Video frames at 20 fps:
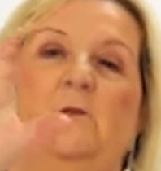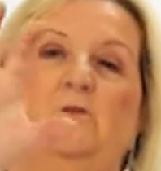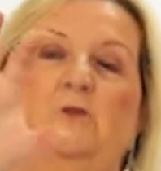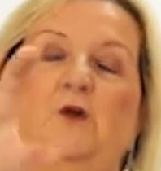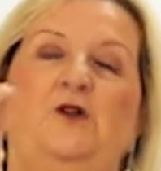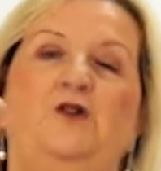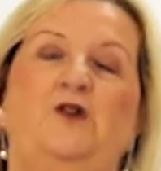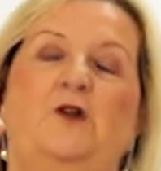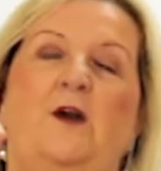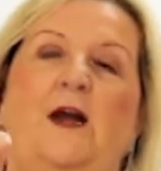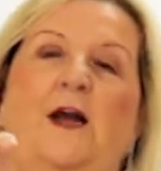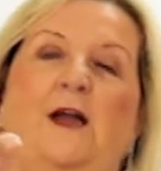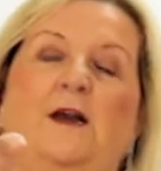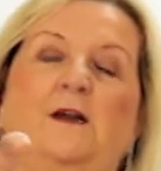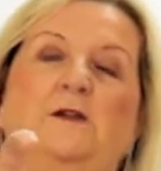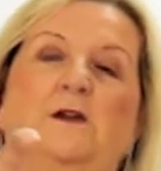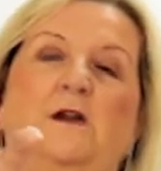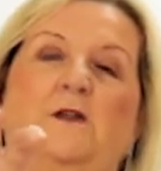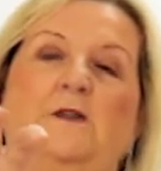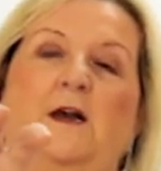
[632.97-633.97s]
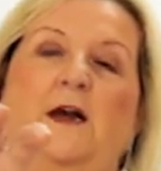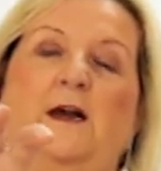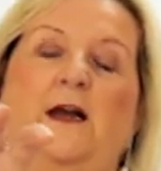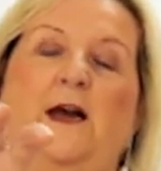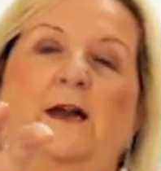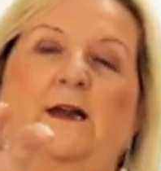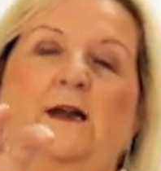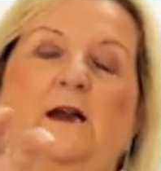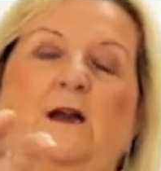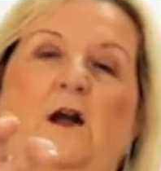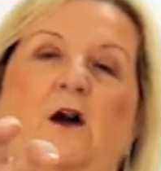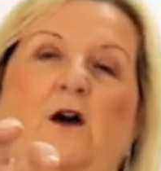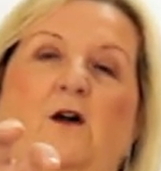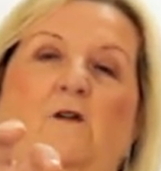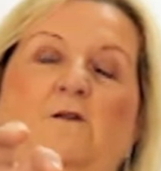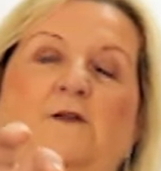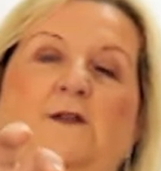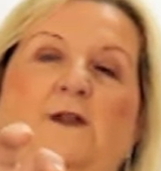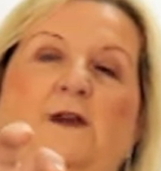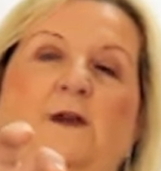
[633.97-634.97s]
Put your hand on the handle
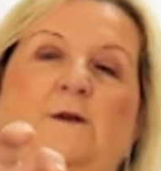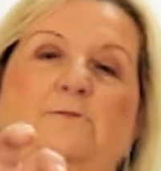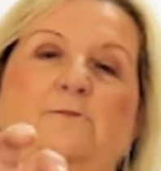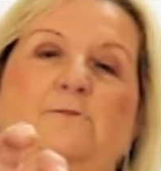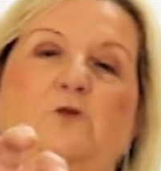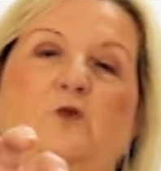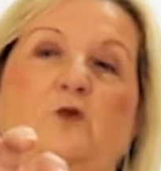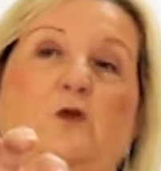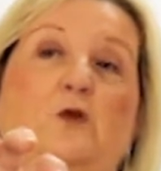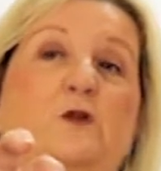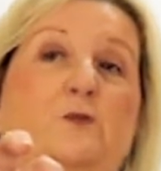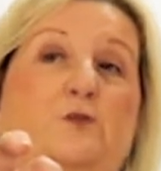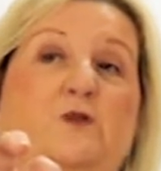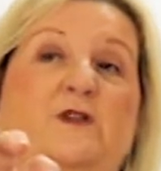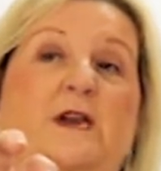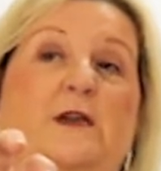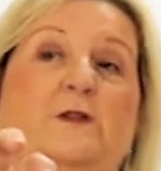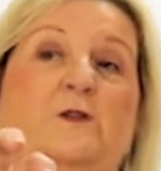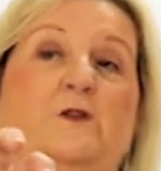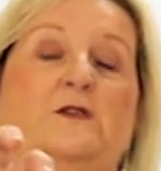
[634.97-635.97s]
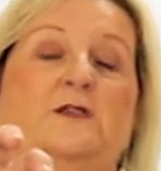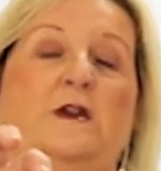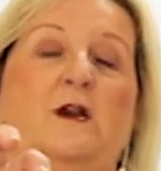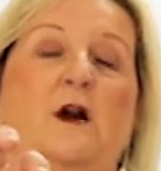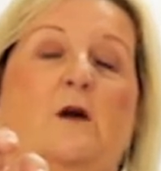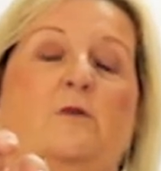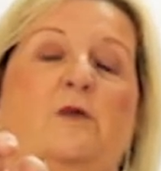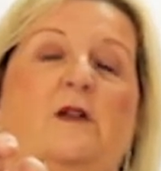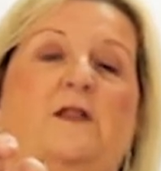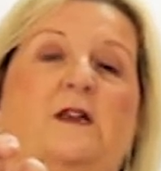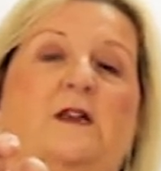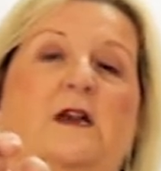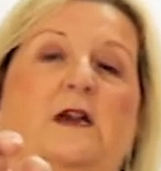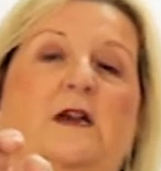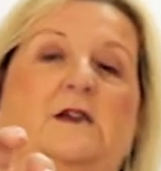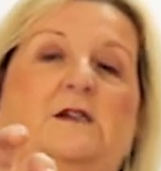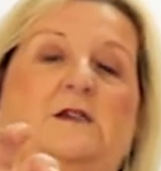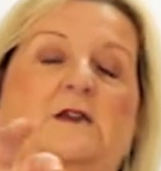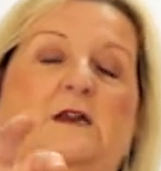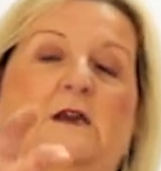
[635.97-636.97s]
of we're going to pretend there's a knob on the
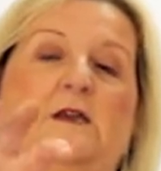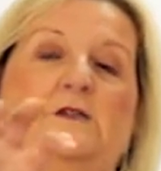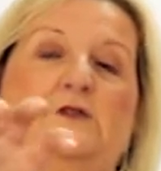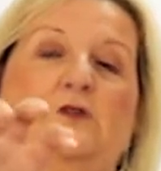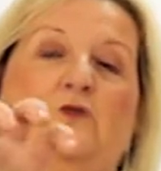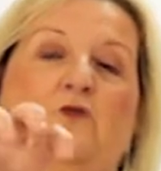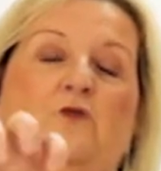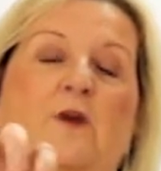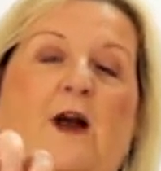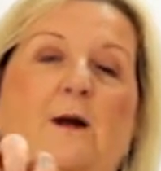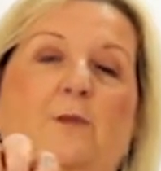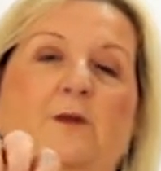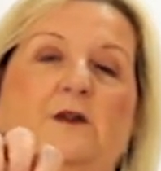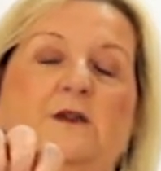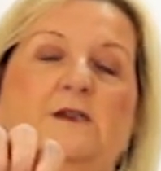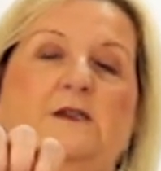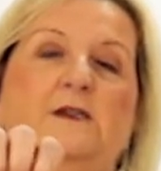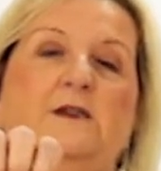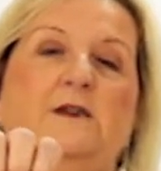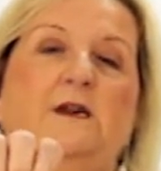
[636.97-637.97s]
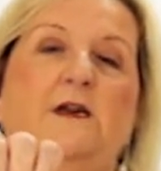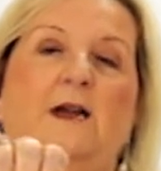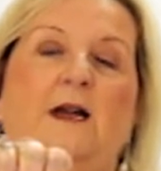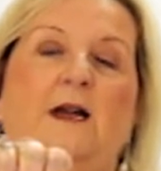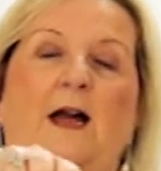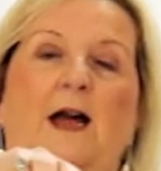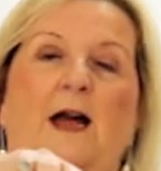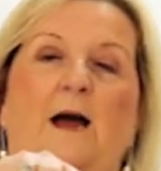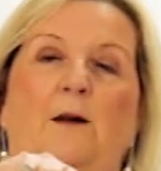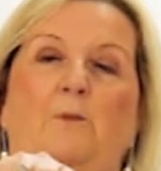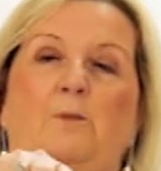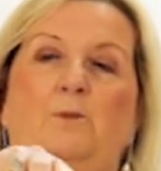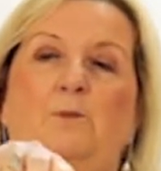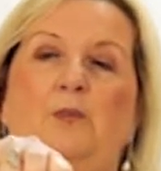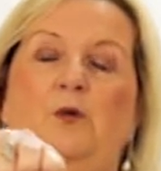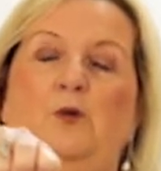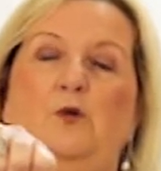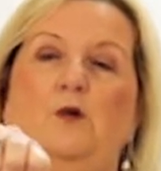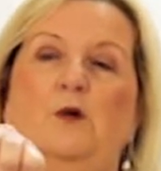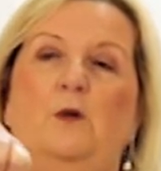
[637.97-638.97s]
gate. So grab it and
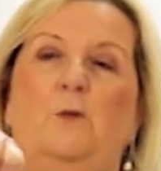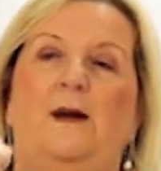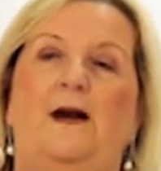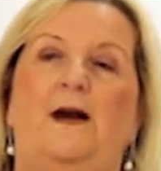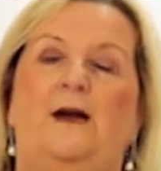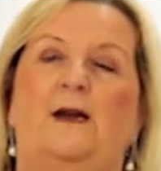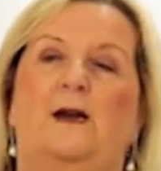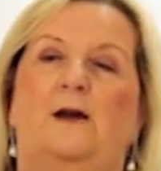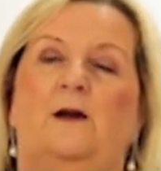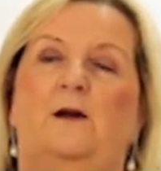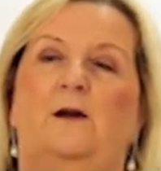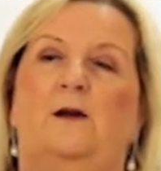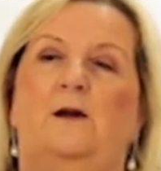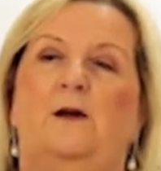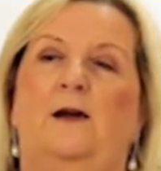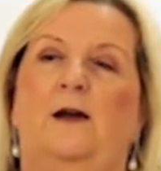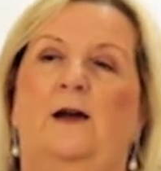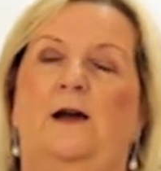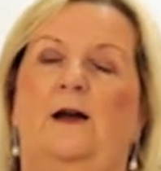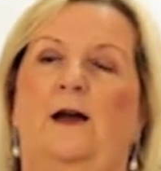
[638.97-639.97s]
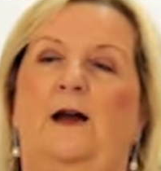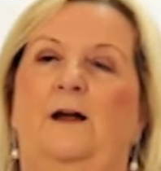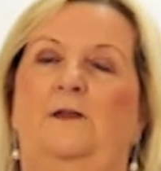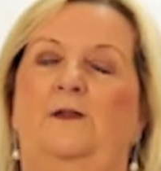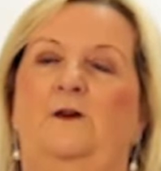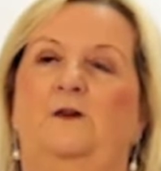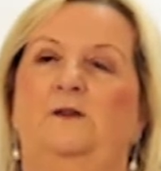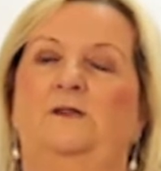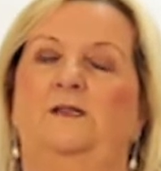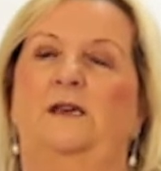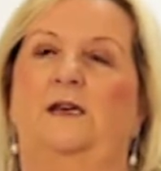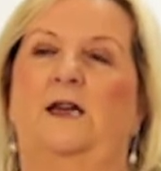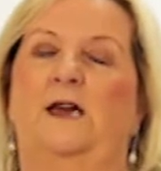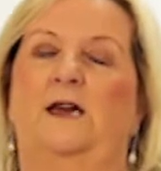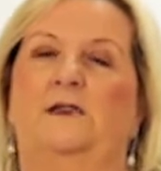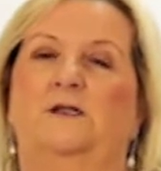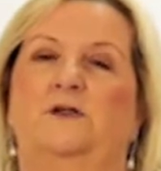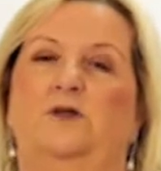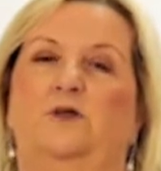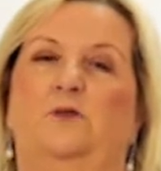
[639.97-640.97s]
pull back and there's the
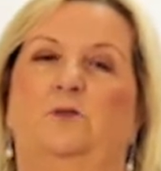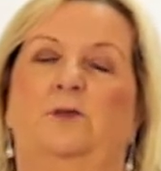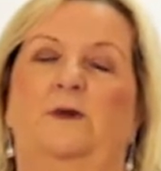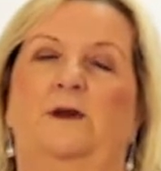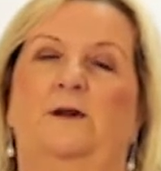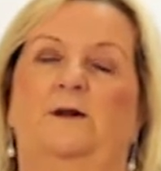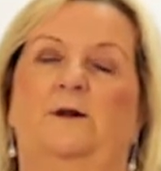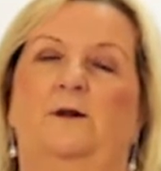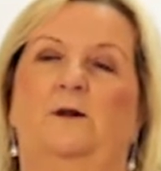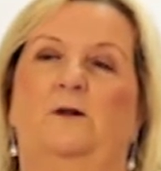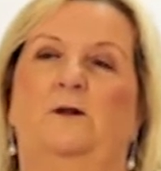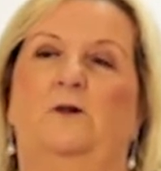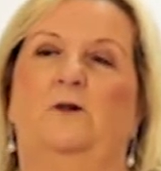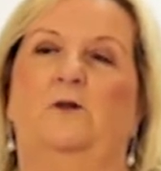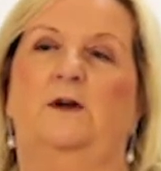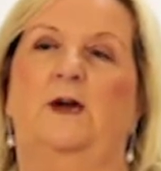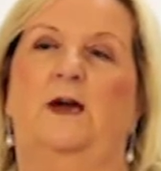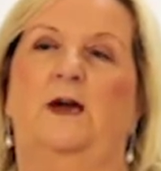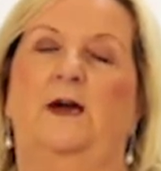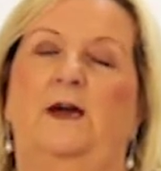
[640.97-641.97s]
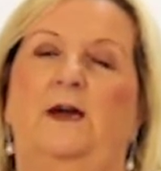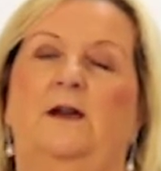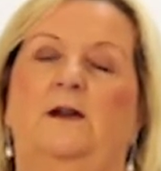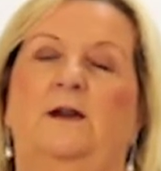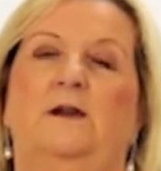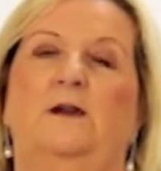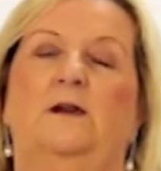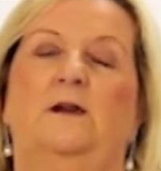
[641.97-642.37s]
gate open. Okay?